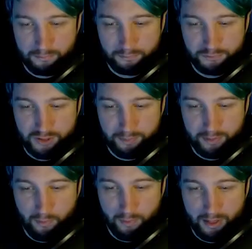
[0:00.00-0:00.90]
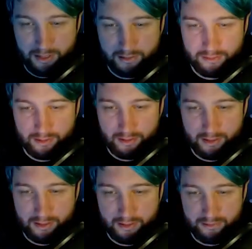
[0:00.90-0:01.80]
chipping him away,
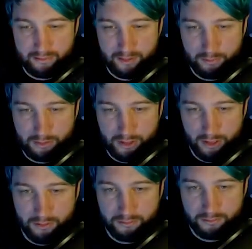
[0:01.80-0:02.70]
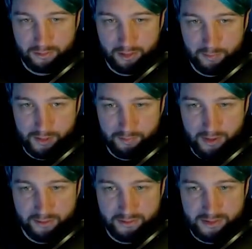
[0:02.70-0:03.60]
and there we go. The enemy
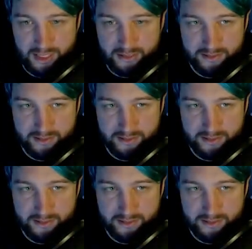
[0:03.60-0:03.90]
commander is dead.